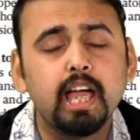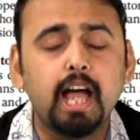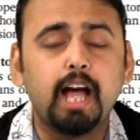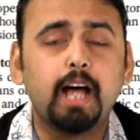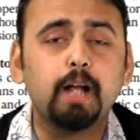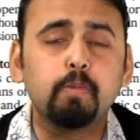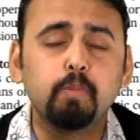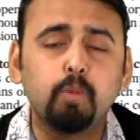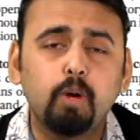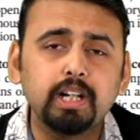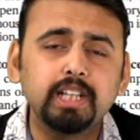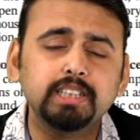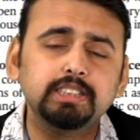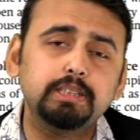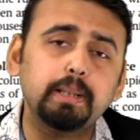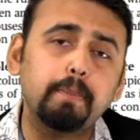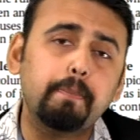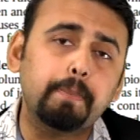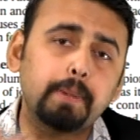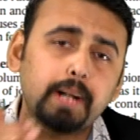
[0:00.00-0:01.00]
and what is
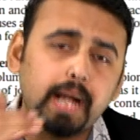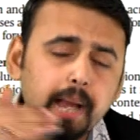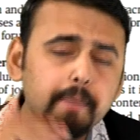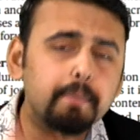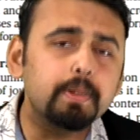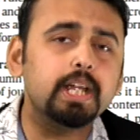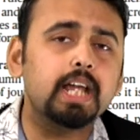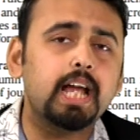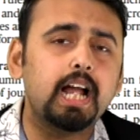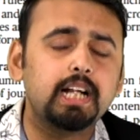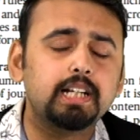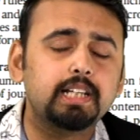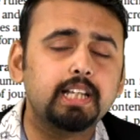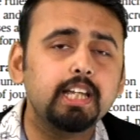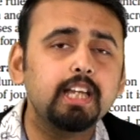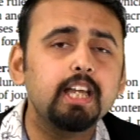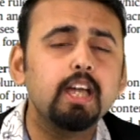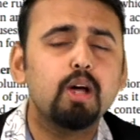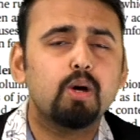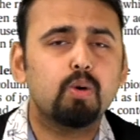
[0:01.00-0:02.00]
the prime reality?